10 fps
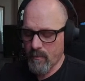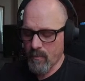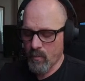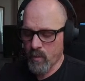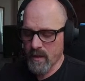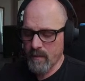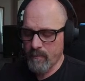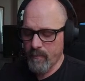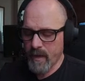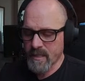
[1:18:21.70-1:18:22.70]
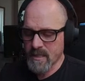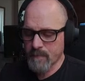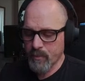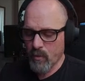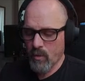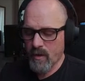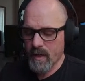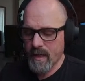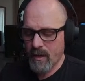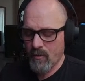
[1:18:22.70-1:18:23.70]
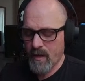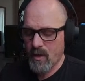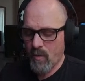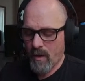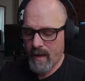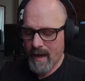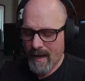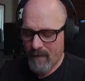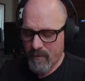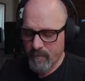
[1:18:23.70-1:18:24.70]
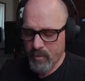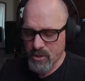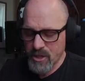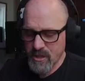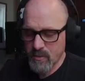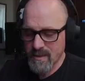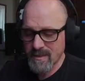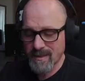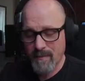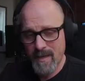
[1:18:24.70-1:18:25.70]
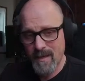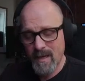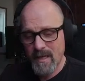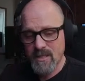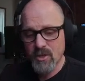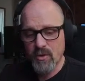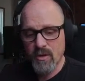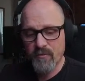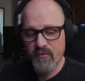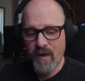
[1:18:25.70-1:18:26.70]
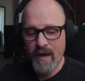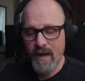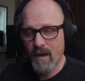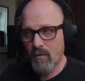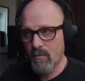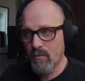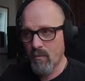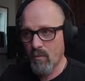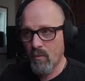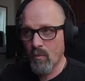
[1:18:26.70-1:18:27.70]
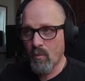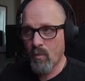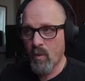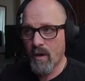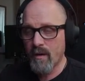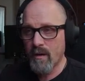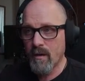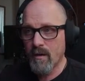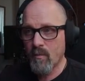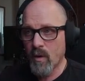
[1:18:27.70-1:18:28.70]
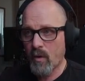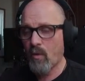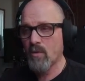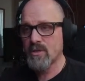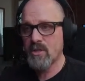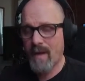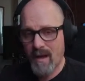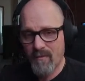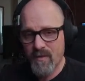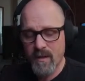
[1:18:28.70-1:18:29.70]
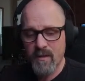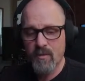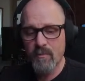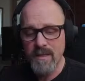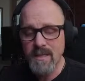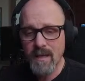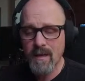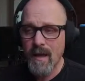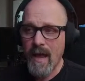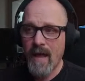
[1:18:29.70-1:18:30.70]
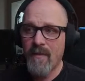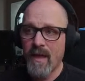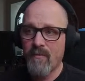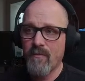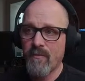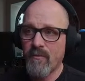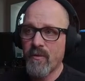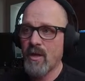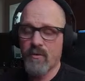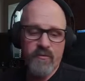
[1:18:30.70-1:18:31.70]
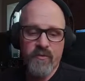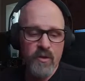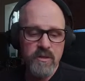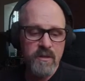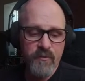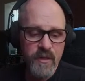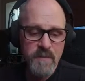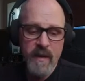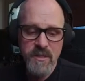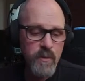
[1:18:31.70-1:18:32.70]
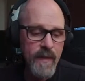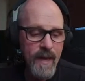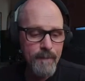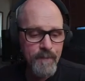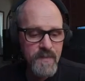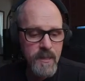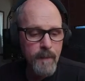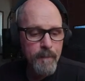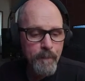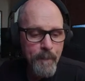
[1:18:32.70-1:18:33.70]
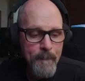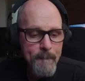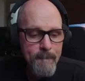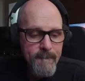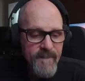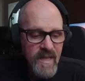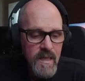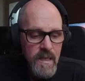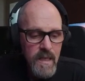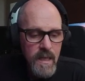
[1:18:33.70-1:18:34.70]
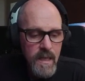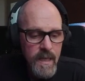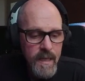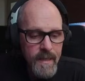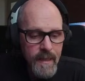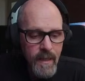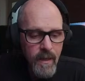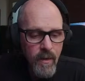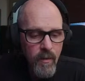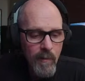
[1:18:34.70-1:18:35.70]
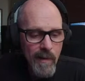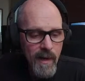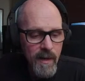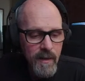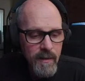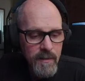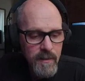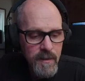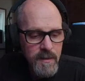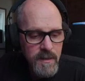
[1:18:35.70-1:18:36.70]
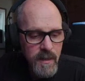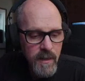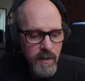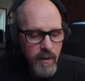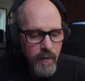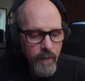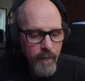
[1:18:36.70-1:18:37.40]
really explore gear that you already have and push it to its limit so you can find out what holes you have that you're missing, and then fill space with that. So anyway, let's see here.